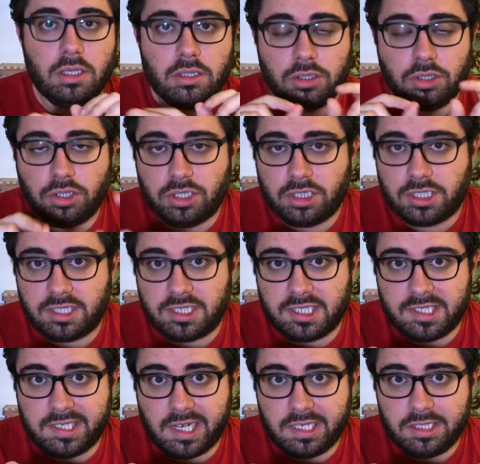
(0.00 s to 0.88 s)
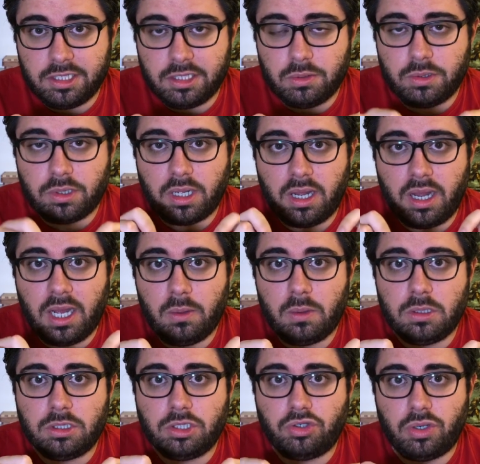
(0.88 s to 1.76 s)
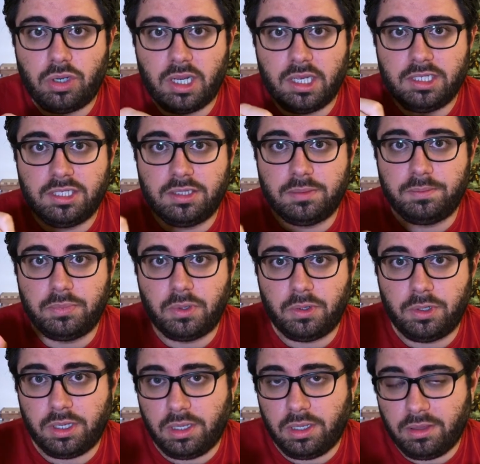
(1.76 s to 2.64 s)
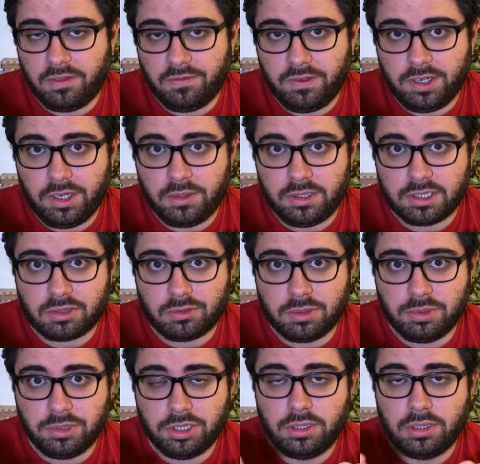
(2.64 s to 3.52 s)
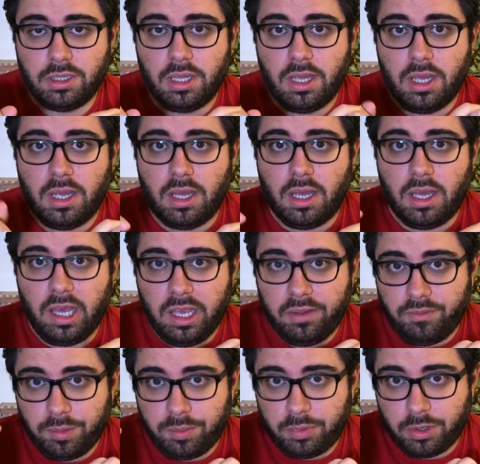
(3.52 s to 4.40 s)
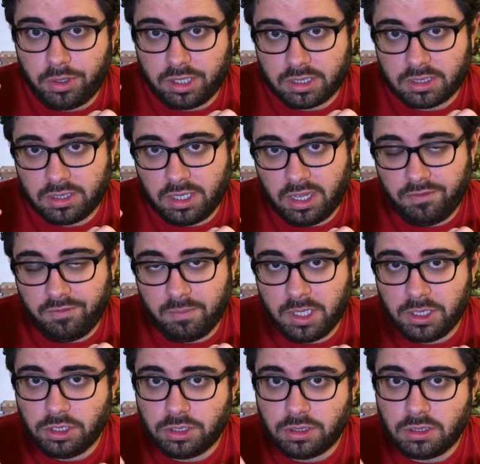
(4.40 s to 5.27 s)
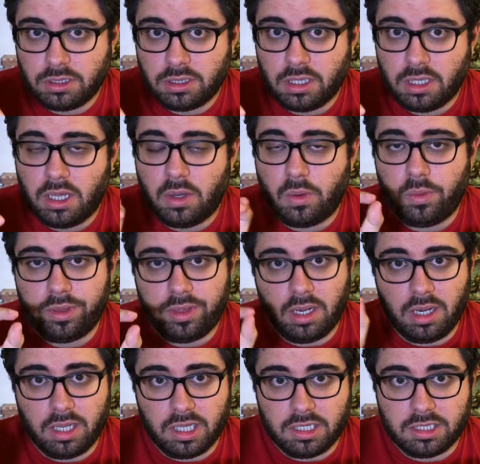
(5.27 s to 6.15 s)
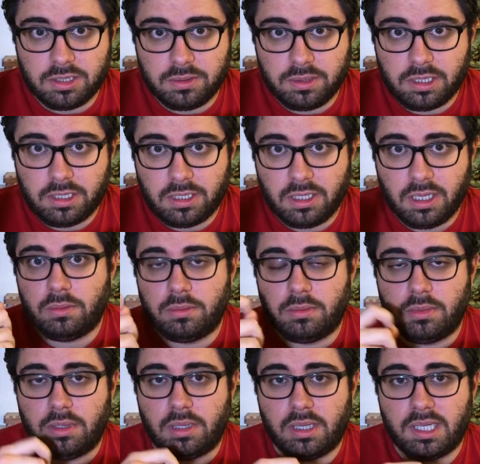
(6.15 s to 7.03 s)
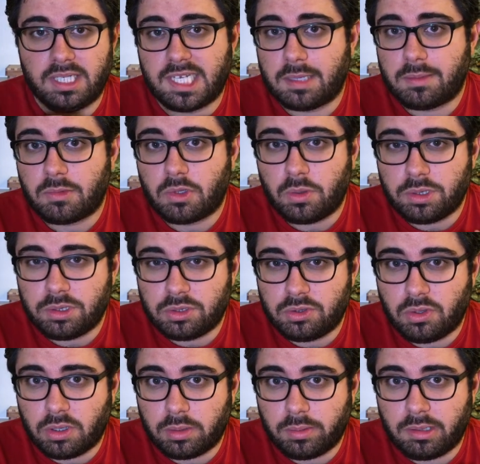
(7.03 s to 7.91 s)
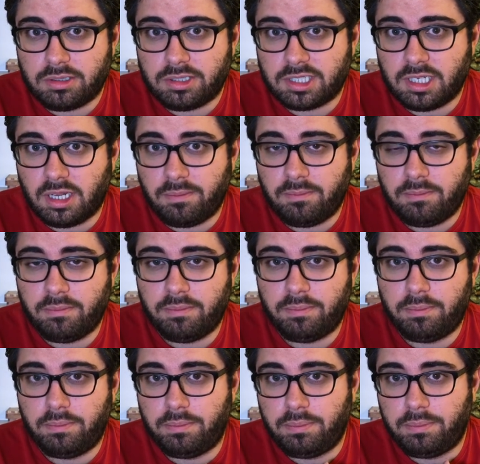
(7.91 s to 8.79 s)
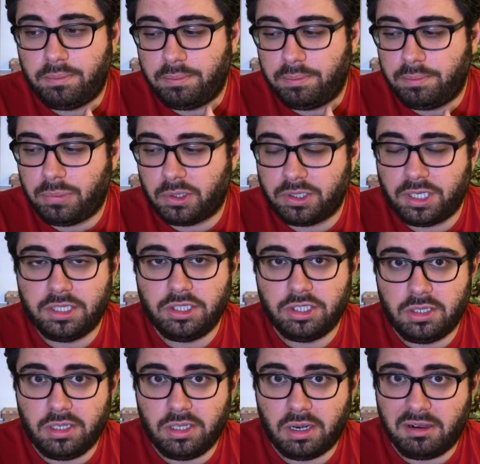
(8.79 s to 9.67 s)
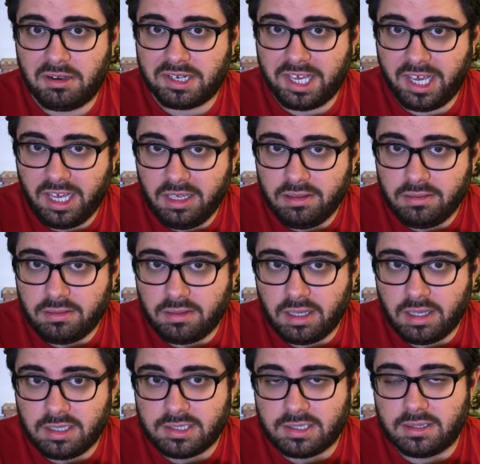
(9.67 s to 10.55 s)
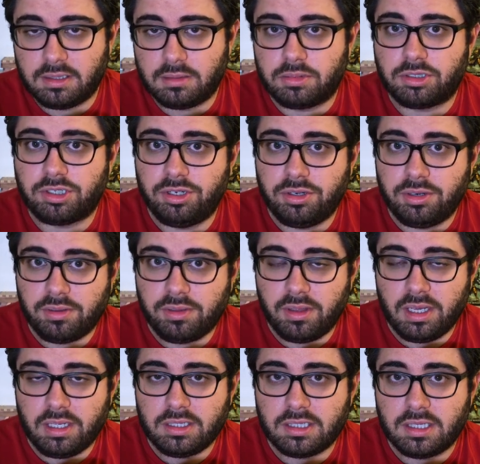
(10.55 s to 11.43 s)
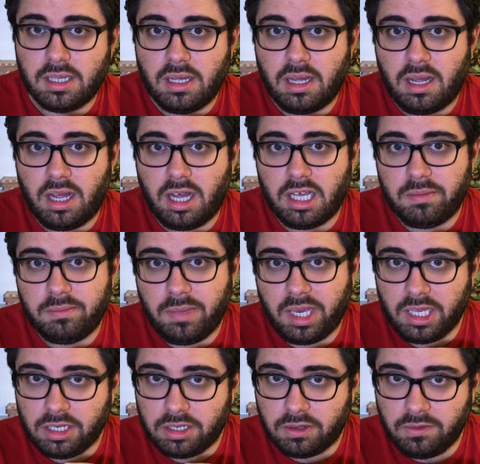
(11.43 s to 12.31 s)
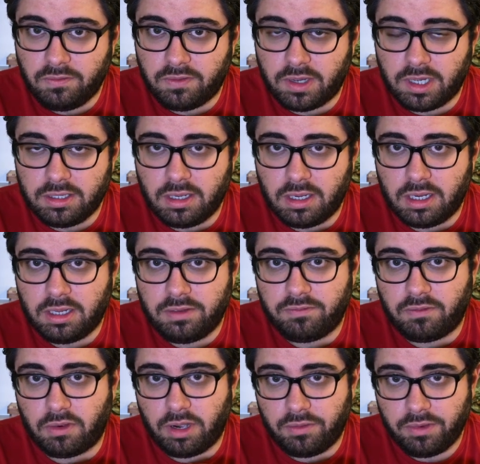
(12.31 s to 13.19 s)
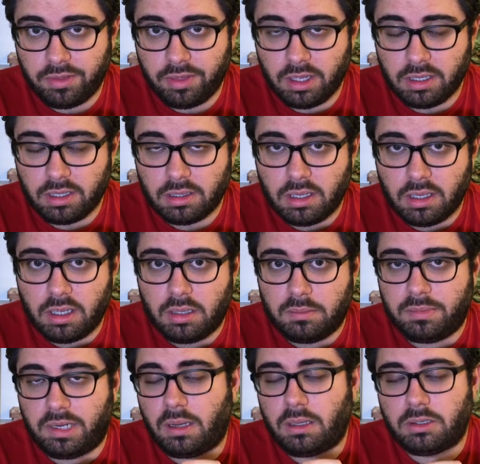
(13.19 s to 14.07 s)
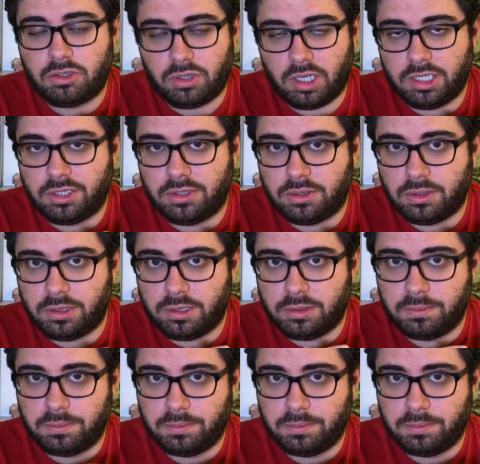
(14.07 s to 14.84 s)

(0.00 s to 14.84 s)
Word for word: Just as a side note, I will try to put in the video description every product that I've mentioned with a link to it as I'm going to talk about some potentially arcane things and obscure things, I may not find a link for everything, but I'll try to do it.